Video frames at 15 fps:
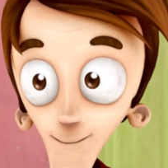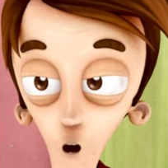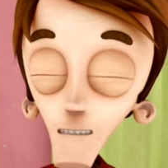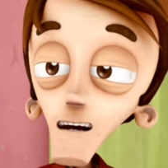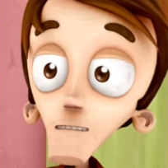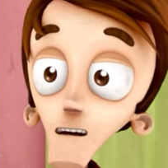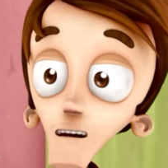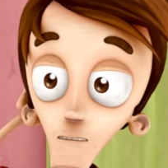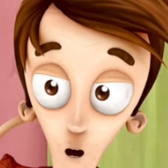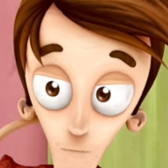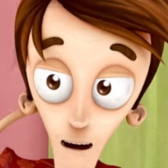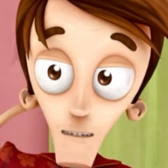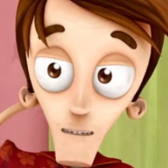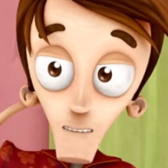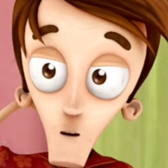Oh, yeah, and I
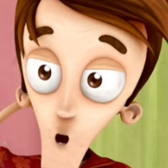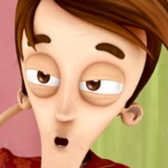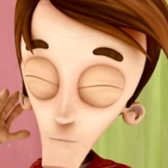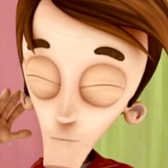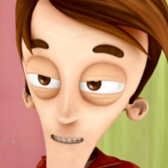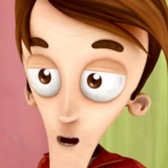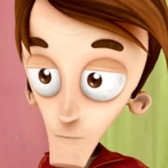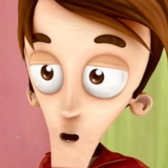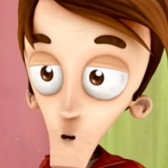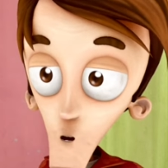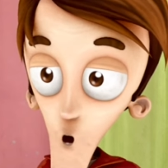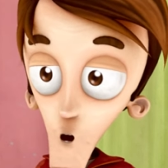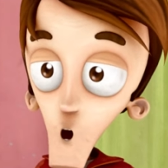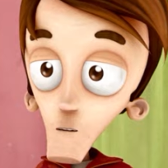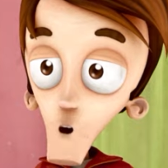completely forgot to pick up the
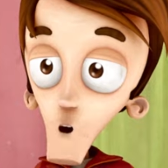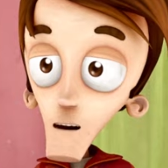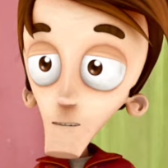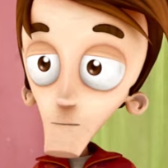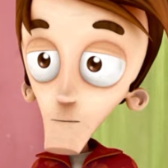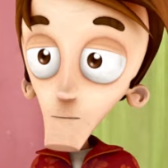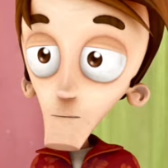roast for tonight.